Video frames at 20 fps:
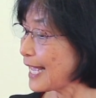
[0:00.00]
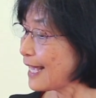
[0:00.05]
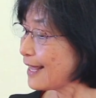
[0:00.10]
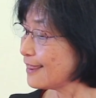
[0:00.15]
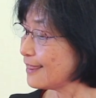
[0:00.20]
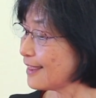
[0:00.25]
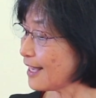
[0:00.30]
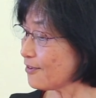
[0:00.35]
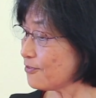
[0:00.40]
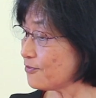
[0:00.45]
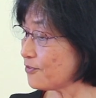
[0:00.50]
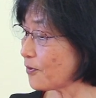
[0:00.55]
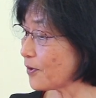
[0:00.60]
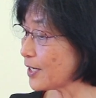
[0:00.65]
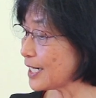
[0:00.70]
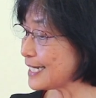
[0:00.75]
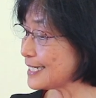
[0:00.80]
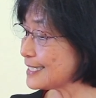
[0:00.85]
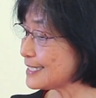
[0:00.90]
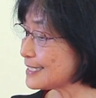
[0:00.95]

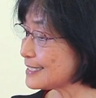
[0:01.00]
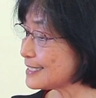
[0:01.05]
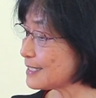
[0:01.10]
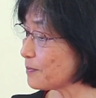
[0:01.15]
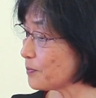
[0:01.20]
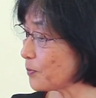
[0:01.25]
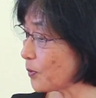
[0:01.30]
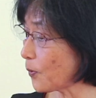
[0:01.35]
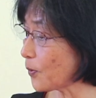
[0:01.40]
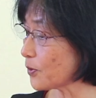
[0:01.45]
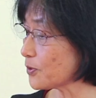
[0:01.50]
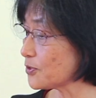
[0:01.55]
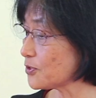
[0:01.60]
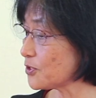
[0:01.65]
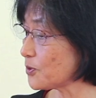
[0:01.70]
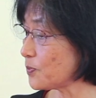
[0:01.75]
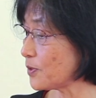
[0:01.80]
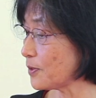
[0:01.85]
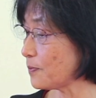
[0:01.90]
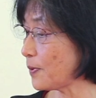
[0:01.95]
Therefore, it is important
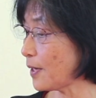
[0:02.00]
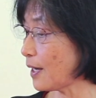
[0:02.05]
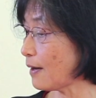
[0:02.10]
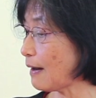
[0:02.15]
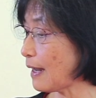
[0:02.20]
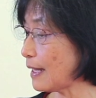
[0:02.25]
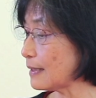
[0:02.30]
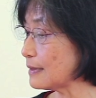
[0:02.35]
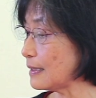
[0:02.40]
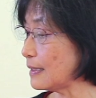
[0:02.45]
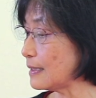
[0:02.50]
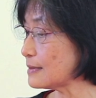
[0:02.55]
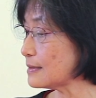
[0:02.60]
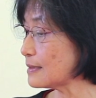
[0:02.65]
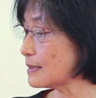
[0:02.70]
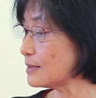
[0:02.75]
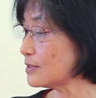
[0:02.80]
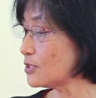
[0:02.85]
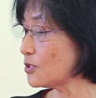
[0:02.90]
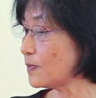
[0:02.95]
to prepare
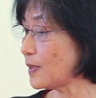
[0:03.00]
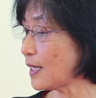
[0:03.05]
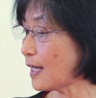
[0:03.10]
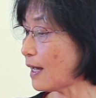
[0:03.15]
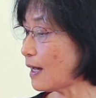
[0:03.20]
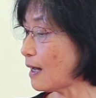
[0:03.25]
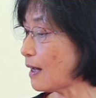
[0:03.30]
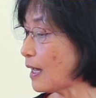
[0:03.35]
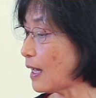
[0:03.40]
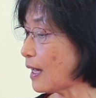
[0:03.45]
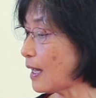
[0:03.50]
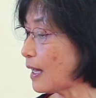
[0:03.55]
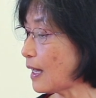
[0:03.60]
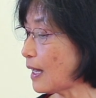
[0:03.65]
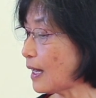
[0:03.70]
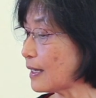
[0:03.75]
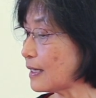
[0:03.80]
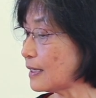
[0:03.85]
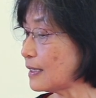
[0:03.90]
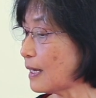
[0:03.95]
adolescents to be
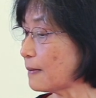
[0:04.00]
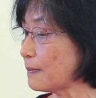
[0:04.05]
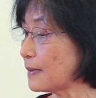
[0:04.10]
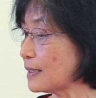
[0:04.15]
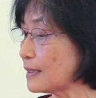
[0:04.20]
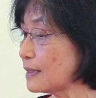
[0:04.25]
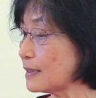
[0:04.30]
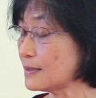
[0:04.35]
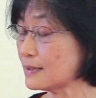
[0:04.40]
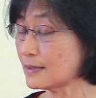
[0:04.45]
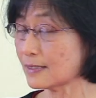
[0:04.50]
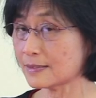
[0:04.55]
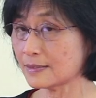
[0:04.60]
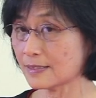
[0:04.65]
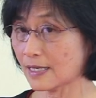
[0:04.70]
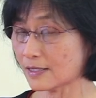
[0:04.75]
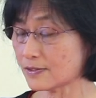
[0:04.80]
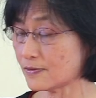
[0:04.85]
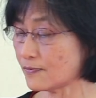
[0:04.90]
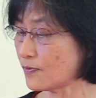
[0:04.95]
academically
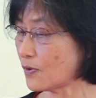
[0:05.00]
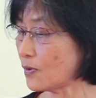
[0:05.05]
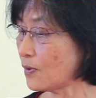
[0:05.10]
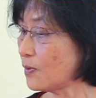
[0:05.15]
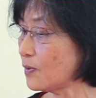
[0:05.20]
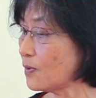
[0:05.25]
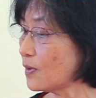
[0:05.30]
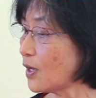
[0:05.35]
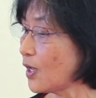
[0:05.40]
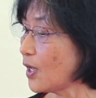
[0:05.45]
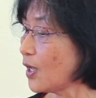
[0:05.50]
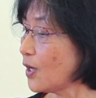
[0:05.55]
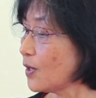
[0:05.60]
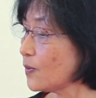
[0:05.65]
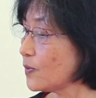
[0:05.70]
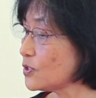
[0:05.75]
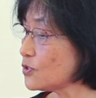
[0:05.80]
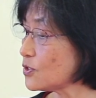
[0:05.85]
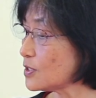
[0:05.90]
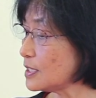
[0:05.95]
successful,
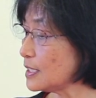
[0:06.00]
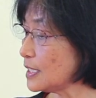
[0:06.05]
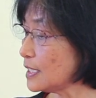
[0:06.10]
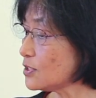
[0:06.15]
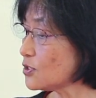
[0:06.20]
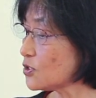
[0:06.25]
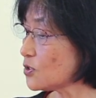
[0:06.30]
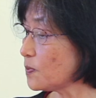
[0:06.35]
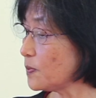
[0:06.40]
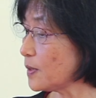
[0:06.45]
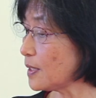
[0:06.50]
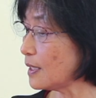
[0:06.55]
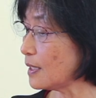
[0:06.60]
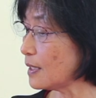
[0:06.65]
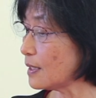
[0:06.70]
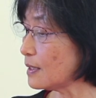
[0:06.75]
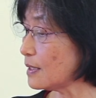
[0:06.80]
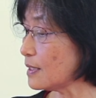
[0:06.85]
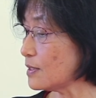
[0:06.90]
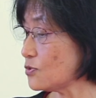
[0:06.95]
which needs to
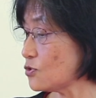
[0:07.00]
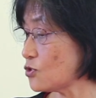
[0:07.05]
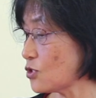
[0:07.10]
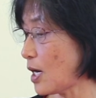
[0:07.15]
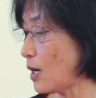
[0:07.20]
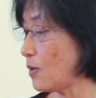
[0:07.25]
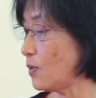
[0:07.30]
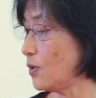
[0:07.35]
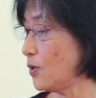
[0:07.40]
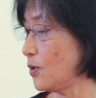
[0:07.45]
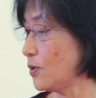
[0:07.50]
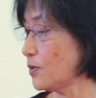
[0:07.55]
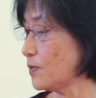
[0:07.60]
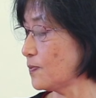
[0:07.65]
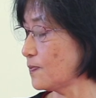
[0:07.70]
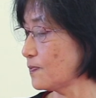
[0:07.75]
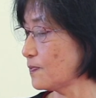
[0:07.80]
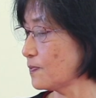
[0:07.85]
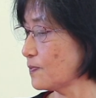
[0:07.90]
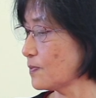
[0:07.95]
begin in childhood.
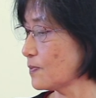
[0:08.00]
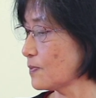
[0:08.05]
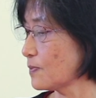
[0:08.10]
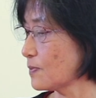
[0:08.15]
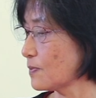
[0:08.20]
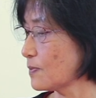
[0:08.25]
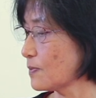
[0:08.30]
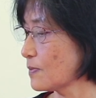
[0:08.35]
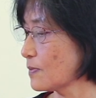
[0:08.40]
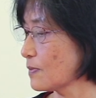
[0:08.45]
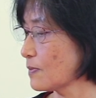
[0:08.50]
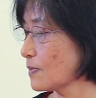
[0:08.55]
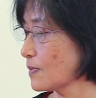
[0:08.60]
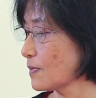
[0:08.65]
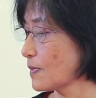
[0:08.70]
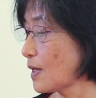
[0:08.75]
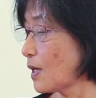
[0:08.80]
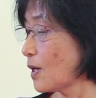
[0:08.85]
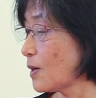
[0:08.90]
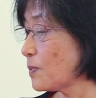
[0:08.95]

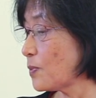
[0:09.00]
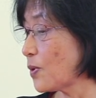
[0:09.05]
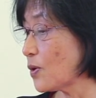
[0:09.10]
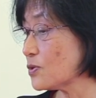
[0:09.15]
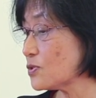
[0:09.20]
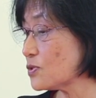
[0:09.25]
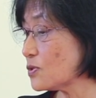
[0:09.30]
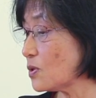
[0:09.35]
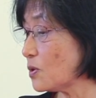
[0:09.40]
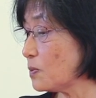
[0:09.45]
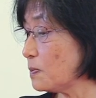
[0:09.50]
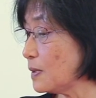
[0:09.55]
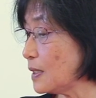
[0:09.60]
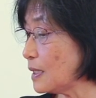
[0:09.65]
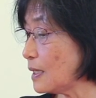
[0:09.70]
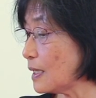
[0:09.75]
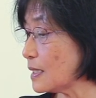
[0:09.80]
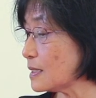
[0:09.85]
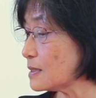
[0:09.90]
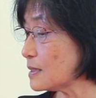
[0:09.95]
Personal
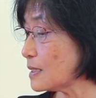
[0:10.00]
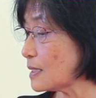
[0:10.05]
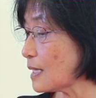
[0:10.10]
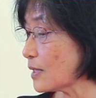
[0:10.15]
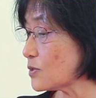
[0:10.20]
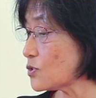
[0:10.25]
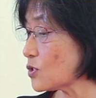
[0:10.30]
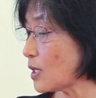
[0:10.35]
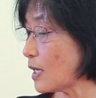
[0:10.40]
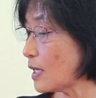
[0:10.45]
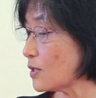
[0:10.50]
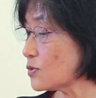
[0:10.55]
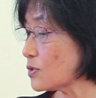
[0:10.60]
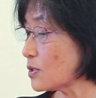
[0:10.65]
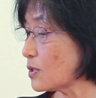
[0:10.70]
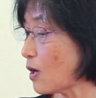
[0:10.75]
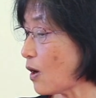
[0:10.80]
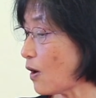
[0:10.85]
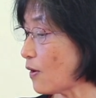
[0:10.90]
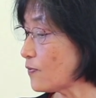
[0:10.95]
meanings in
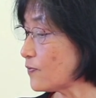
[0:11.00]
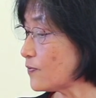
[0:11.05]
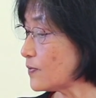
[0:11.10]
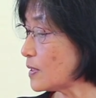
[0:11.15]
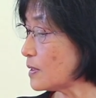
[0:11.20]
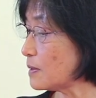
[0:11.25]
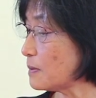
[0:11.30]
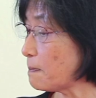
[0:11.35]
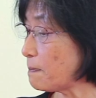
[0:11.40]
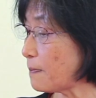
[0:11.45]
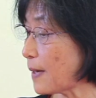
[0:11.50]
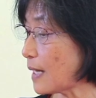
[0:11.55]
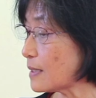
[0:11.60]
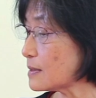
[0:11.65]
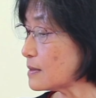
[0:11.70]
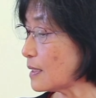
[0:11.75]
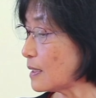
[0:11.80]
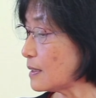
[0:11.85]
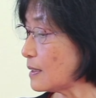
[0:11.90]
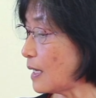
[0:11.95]
education often
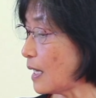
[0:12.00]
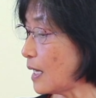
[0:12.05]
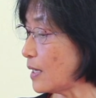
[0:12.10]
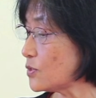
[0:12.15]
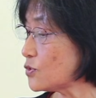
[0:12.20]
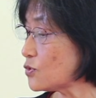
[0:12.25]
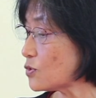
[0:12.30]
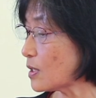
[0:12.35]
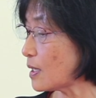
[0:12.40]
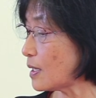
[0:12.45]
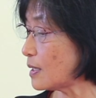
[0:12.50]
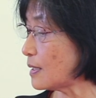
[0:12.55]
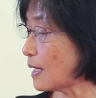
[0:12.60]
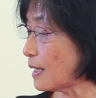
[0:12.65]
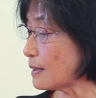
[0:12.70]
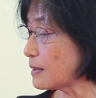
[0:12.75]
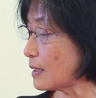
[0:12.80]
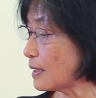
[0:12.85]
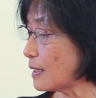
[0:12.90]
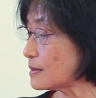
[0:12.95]
best engage an
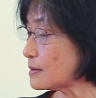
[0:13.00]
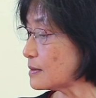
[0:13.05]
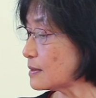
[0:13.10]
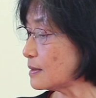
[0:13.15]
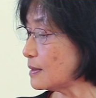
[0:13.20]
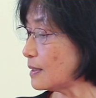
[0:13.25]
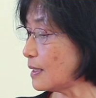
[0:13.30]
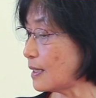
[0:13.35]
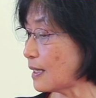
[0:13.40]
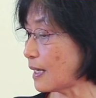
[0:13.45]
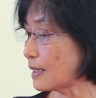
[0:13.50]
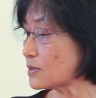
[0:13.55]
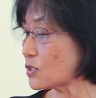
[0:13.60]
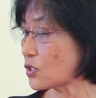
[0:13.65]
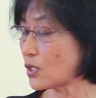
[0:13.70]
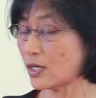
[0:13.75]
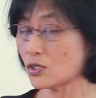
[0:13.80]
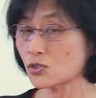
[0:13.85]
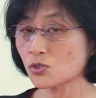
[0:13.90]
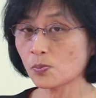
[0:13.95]
adolescent in the
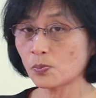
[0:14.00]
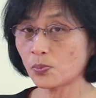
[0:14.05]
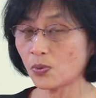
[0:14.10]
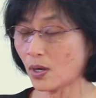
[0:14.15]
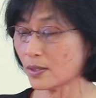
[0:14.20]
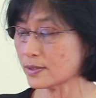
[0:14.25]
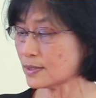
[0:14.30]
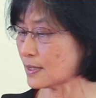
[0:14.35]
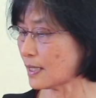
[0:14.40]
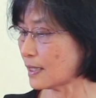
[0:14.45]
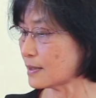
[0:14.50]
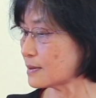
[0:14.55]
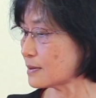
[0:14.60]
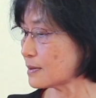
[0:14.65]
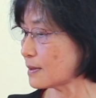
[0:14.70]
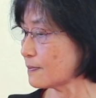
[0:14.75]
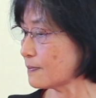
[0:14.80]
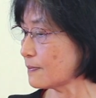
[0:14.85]
education process.